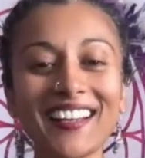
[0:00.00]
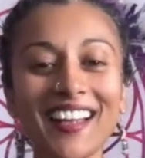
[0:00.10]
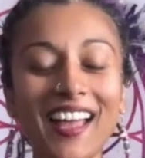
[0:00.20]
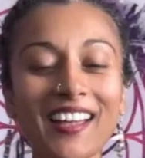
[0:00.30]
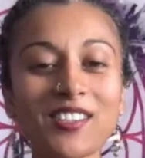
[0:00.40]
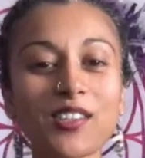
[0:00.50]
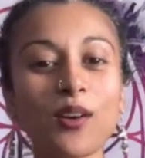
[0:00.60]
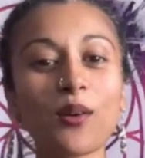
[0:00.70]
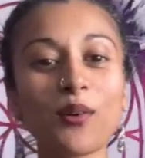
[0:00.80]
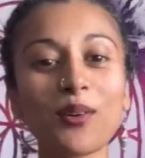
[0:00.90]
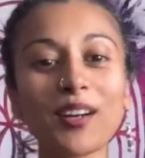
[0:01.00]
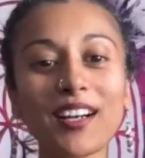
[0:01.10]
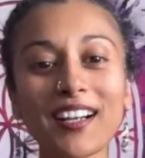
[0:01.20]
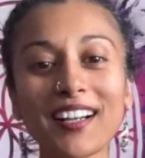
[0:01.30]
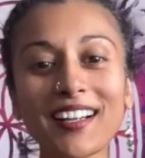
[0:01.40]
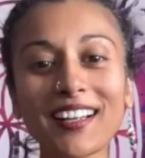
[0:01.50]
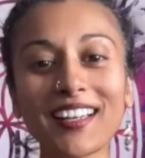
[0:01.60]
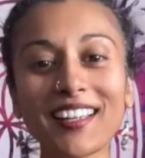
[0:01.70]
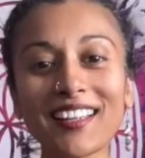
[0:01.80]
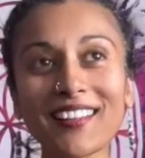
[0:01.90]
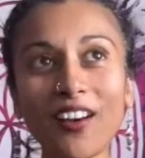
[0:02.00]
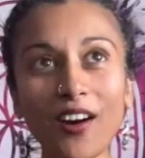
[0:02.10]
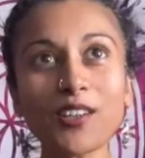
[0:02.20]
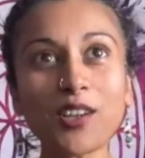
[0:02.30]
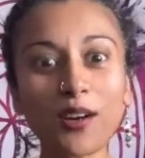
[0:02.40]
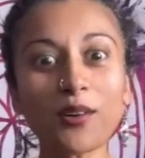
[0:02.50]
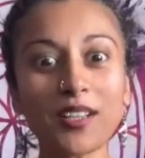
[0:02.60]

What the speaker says: And so the heart chakra